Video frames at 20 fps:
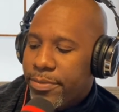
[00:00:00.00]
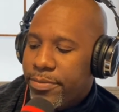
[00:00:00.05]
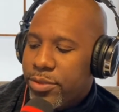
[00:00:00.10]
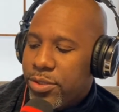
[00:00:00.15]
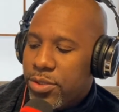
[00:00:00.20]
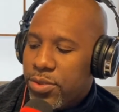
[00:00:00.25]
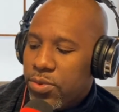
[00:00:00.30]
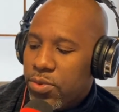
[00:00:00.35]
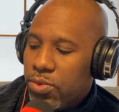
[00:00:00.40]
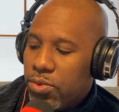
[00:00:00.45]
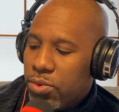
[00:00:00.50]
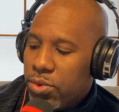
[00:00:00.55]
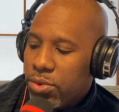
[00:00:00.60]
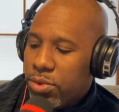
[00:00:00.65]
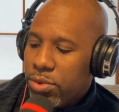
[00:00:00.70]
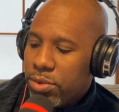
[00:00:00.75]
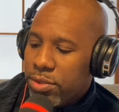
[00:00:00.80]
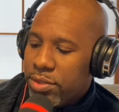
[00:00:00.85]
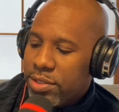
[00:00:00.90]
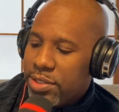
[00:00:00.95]

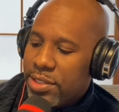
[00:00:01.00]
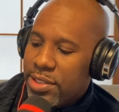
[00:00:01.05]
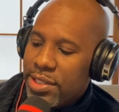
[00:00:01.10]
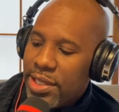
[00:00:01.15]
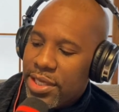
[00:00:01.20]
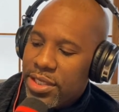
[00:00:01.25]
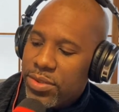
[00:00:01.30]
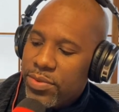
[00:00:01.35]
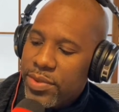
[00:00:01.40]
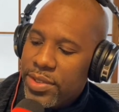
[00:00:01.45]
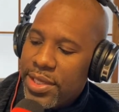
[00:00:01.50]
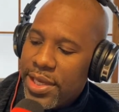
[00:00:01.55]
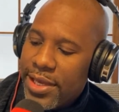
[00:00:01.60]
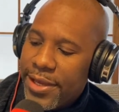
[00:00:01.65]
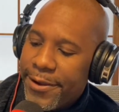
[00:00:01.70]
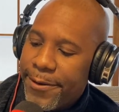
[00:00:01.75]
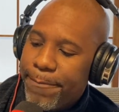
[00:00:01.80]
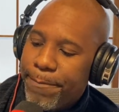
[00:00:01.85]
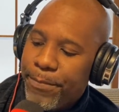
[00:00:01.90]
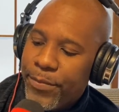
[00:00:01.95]
Schools, the next one,
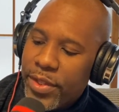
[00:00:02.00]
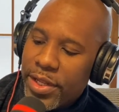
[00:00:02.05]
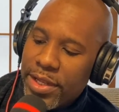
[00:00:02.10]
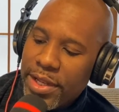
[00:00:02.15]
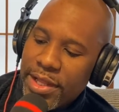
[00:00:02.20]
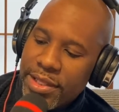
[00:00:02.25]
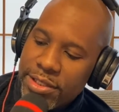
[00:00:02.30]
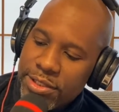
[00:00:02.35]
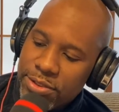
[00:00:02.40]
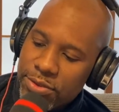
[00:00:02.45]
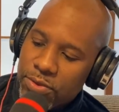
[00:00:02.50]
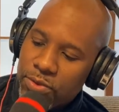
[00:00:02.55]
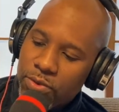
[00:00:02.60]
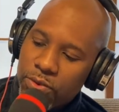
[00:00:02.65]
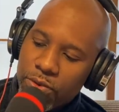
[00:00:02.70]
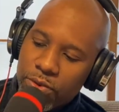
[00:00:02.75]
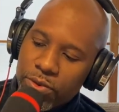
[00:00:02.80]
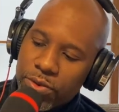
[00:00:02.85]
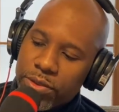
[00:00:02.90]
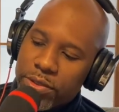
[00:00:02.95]
yeah, a lot of
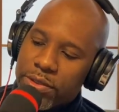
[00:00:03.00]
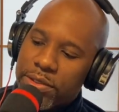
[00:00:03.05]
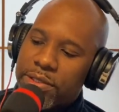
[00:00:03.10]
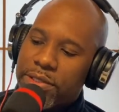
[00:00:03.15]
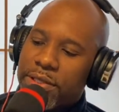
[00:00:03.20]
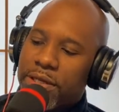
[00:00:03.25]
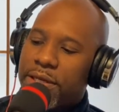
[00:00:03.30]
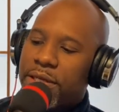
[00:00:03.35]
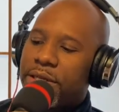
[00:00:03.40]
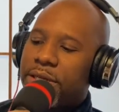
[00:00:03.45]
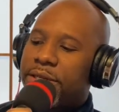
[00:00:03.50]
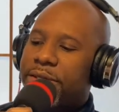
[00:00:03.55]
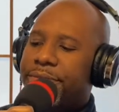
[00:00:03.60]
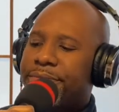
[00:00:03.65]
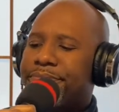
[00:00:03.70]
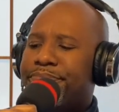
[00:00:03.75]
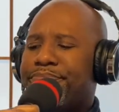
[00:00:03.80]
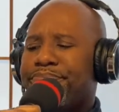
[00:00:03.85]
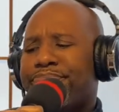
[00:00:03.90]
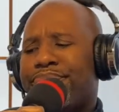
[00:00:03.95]
schools,
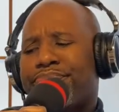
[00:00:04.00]
remote